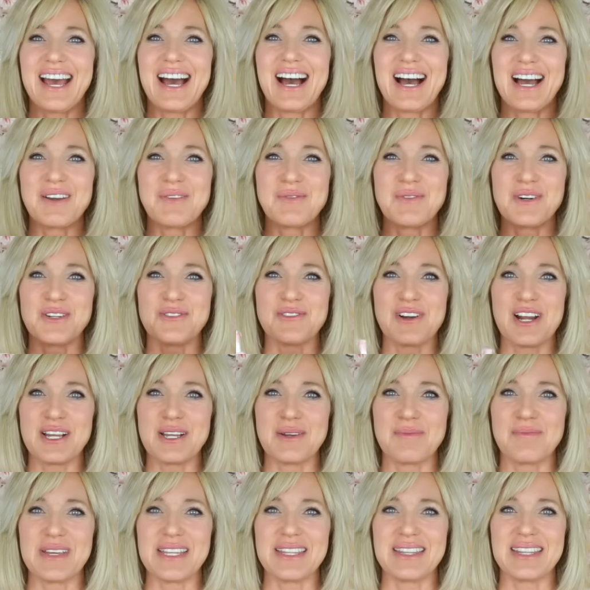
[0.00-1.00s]
I would
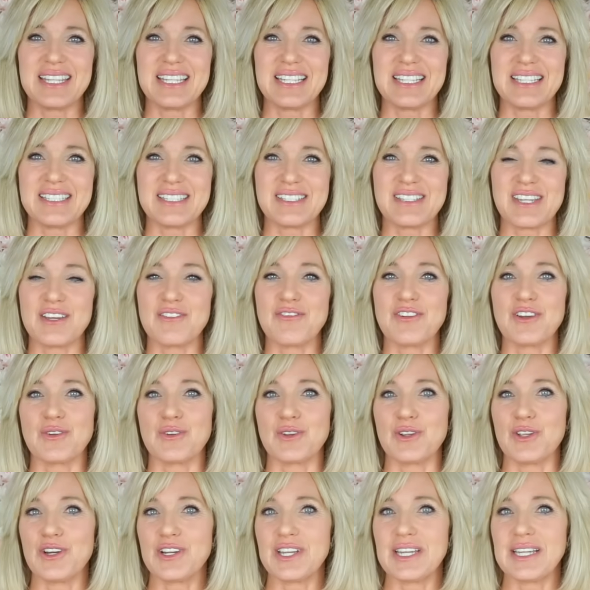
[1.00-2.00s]
recommend these if you're
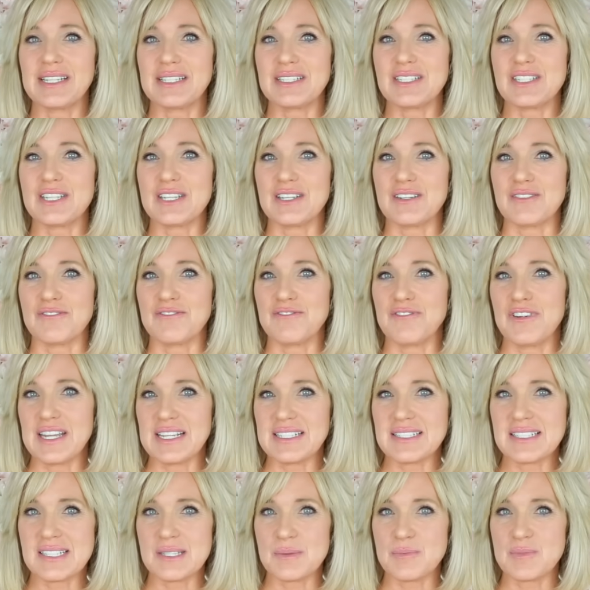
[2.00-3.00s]
looking to
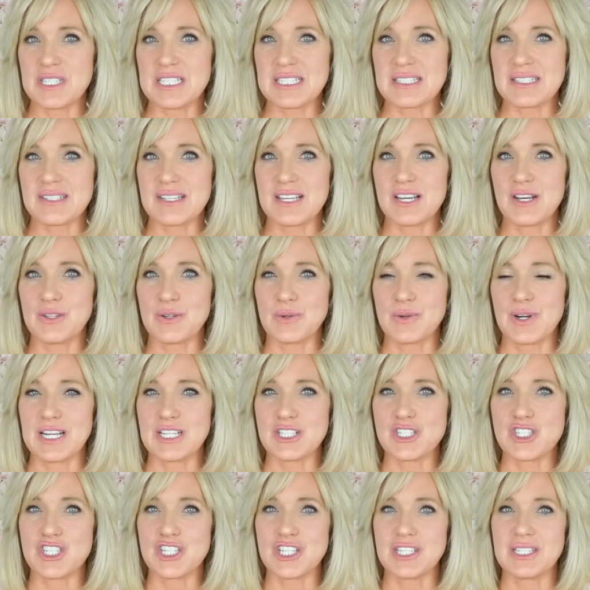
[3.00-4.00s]
fade some
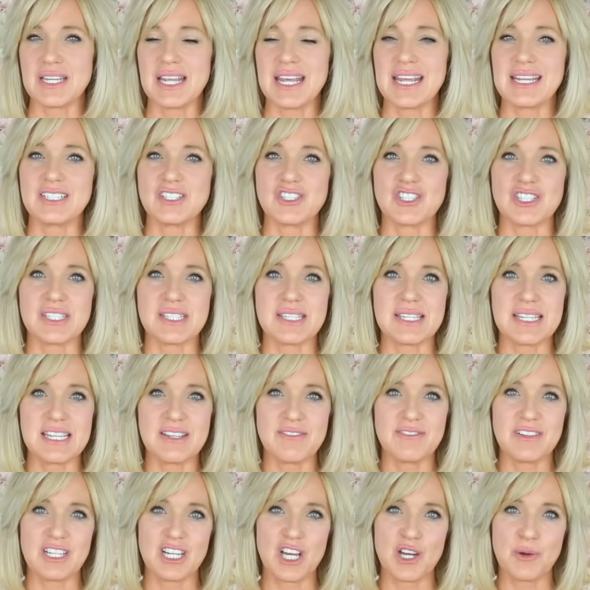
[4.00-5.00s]
discoloration and just
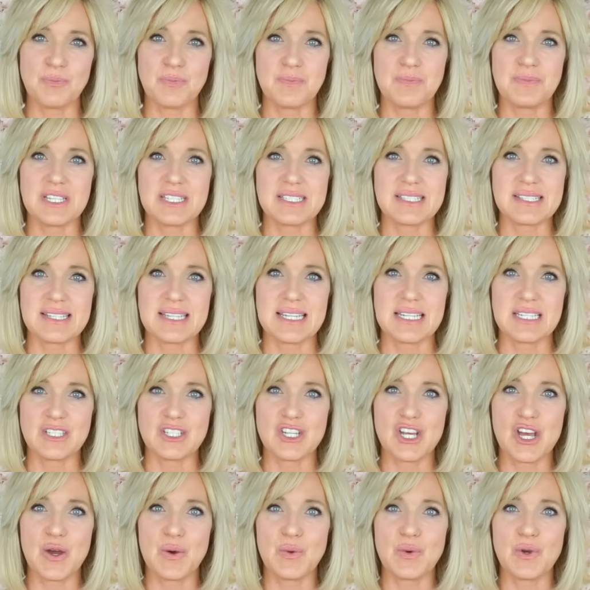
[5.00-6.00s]
even up the skin
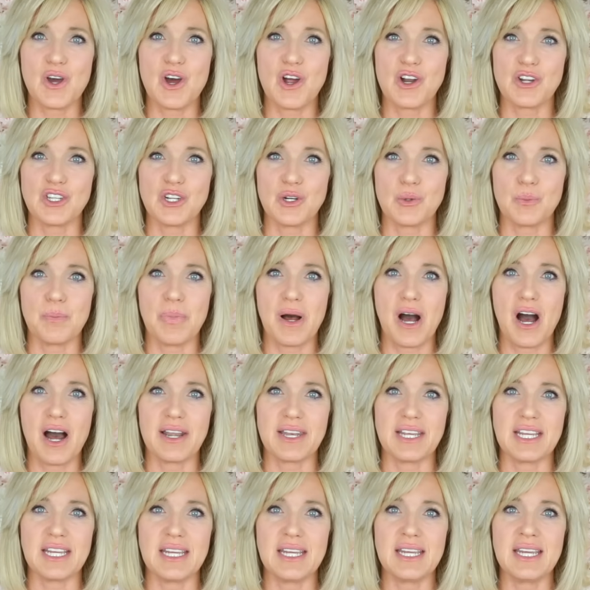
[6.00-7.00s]
tone on your
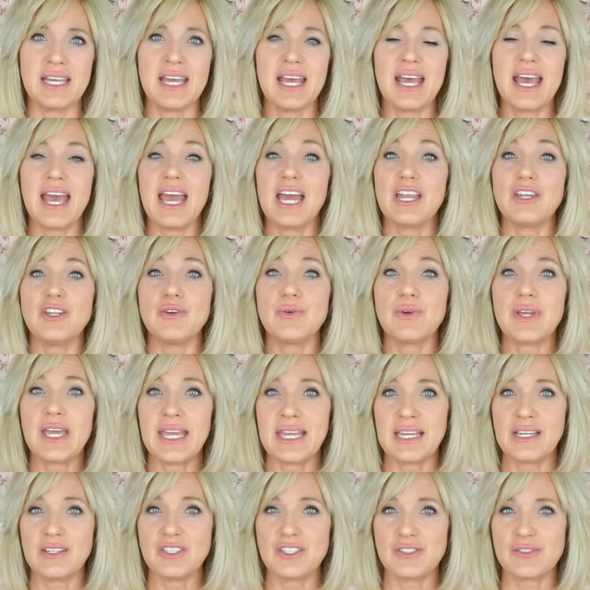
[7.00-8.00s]
body. And you
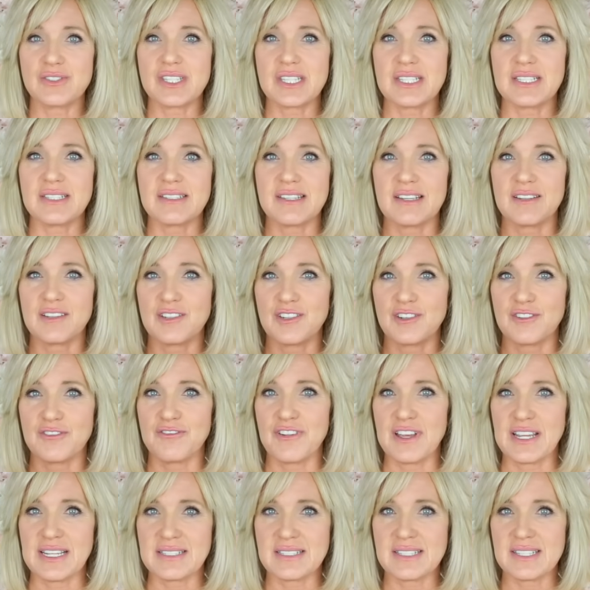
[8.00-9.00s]
can use these on your
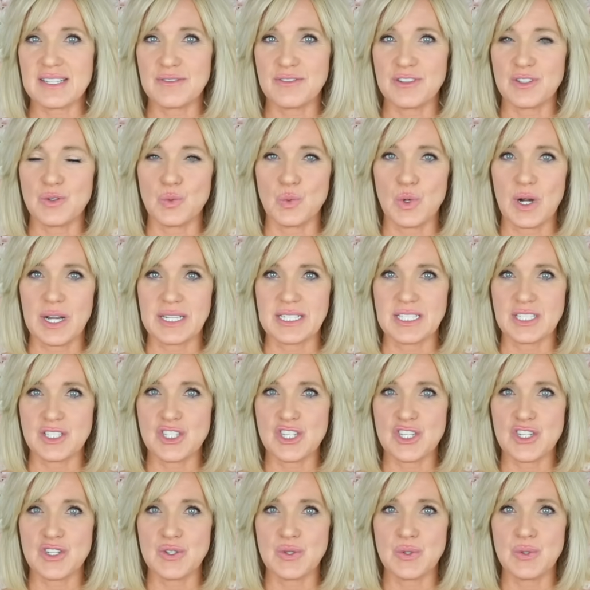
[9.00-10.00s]
face if you wanted
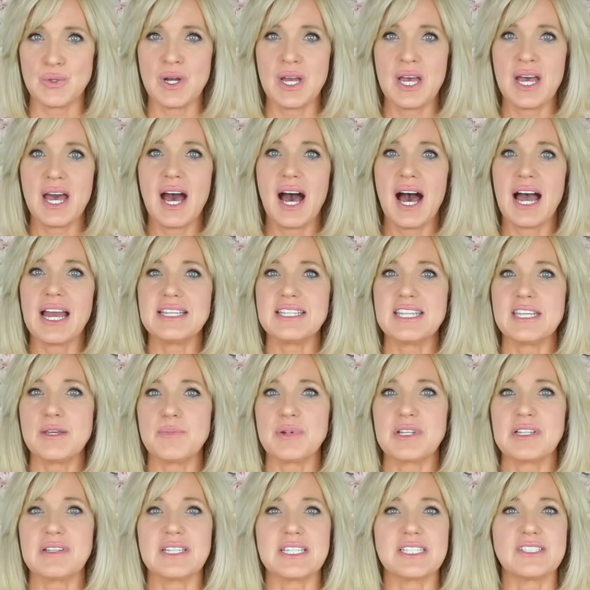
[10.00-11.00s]
to. I
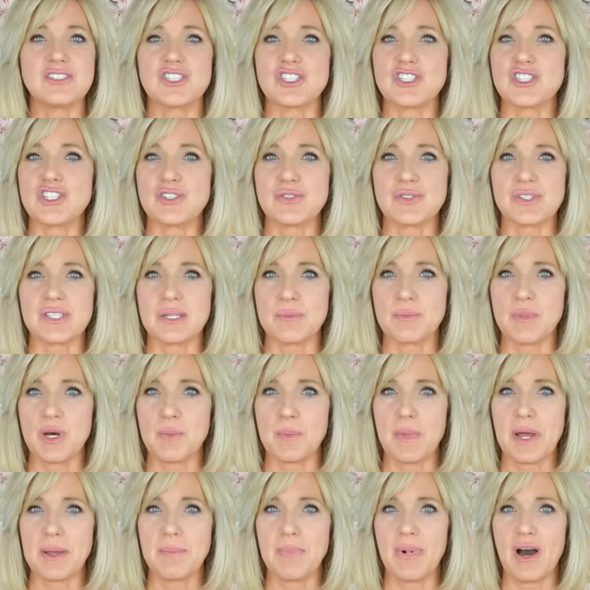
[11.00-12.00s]
typically just use them on
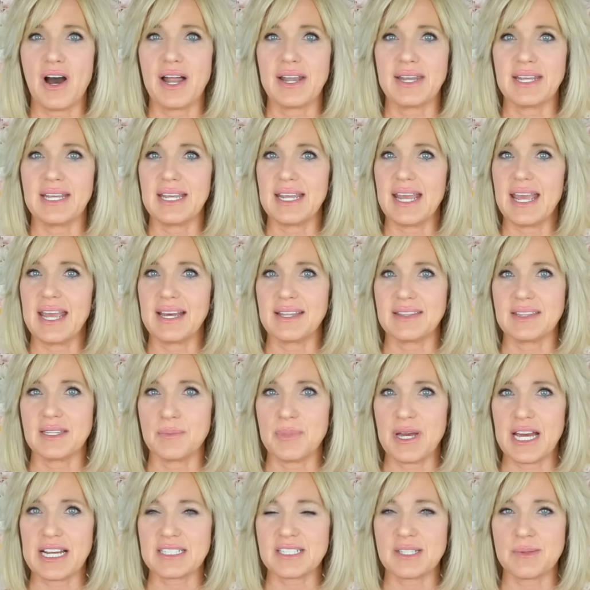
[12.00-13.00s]
my body and the
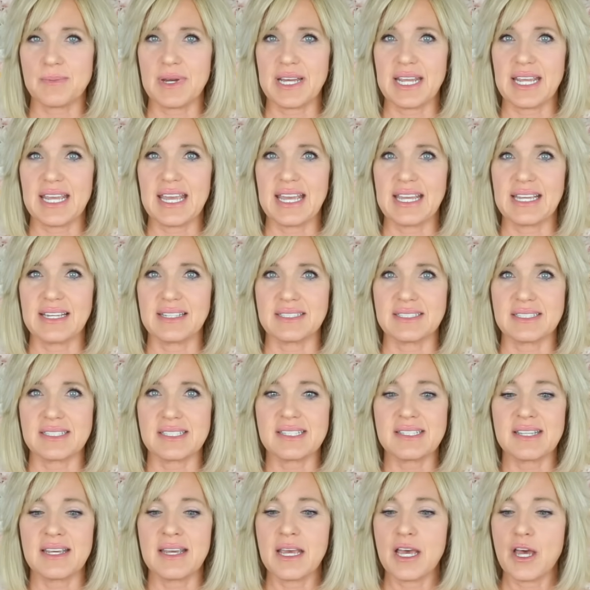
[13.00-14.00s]
backs of my
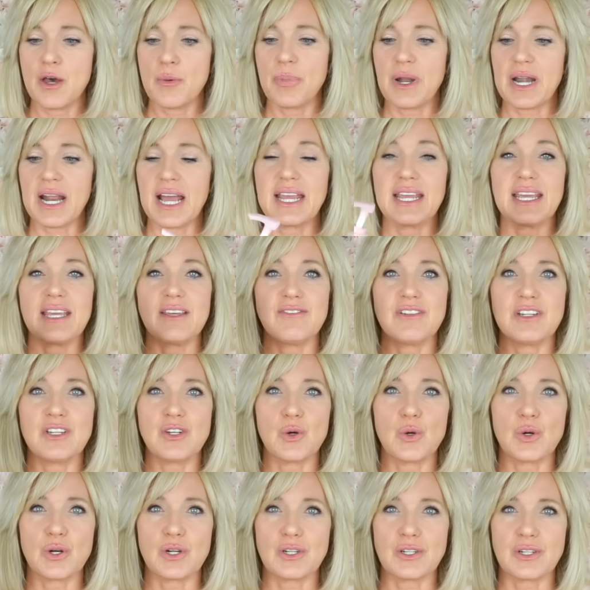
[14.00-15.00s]
hands. But I even
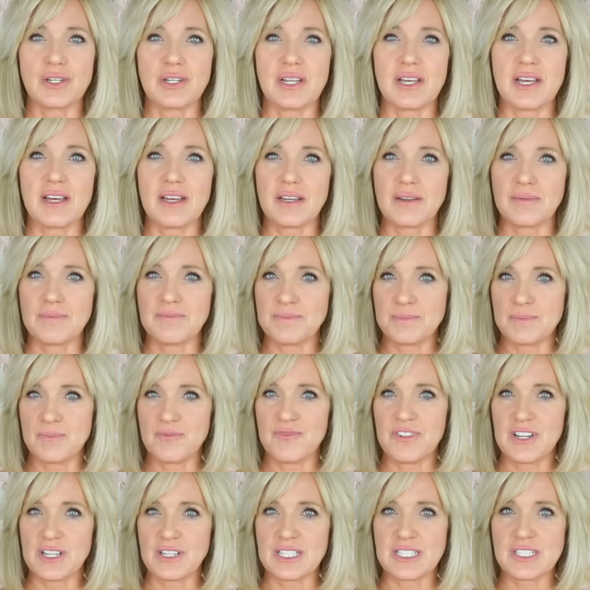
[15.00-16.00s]
ordered a
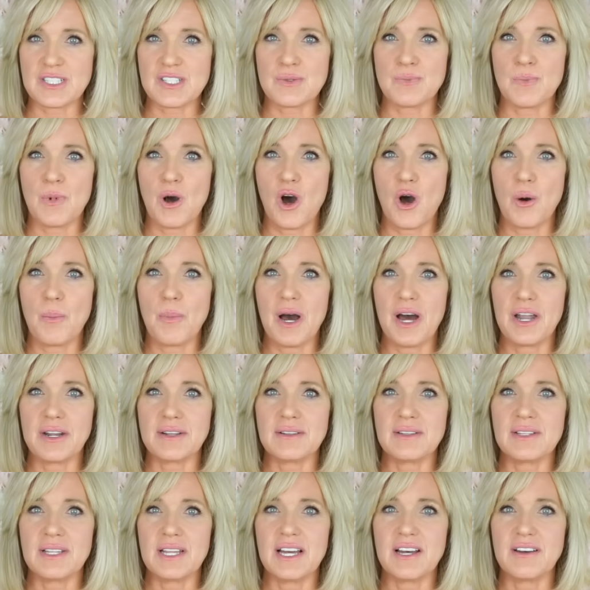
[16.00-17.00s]
very small
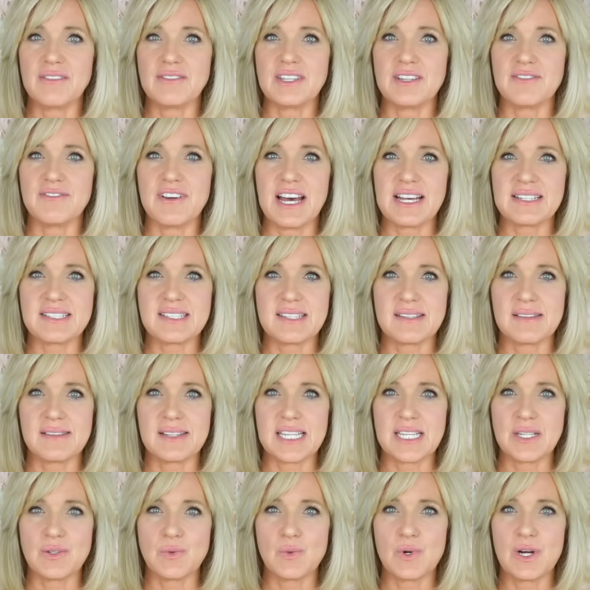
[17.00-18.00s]
bottle of the
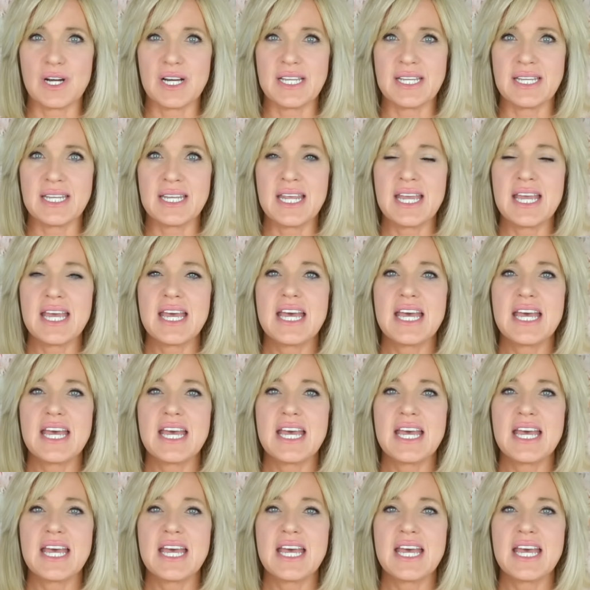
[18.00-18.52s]
Vaseline one